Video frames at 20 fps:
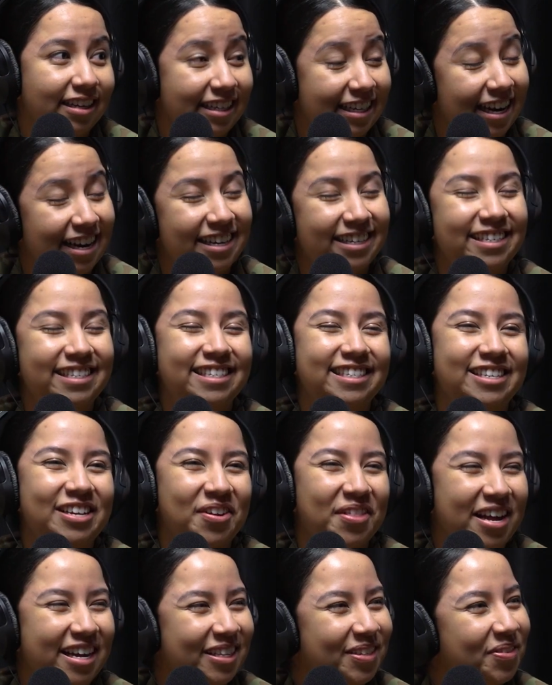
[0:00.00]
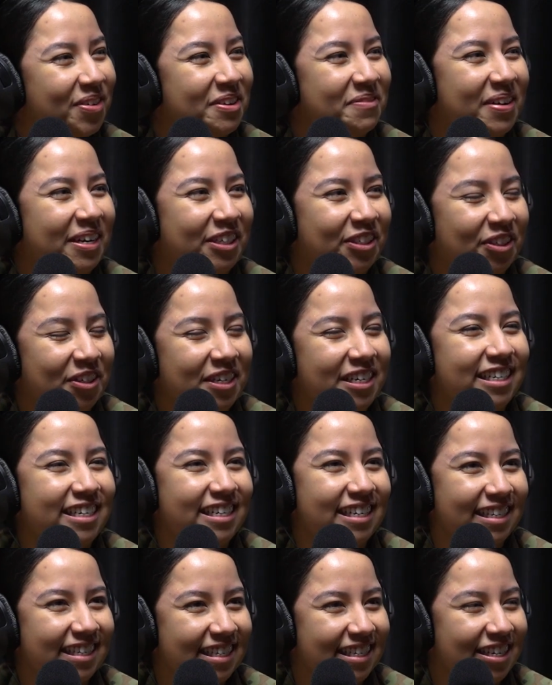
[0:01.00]
Yes. So that's where my journey
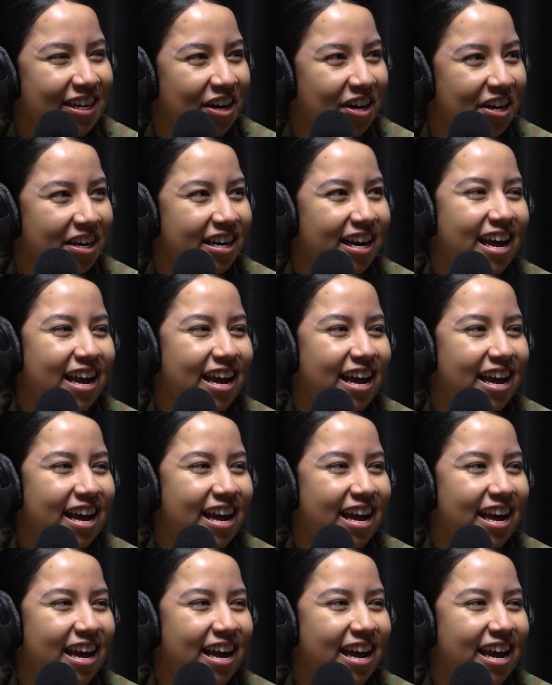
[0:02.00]
did start.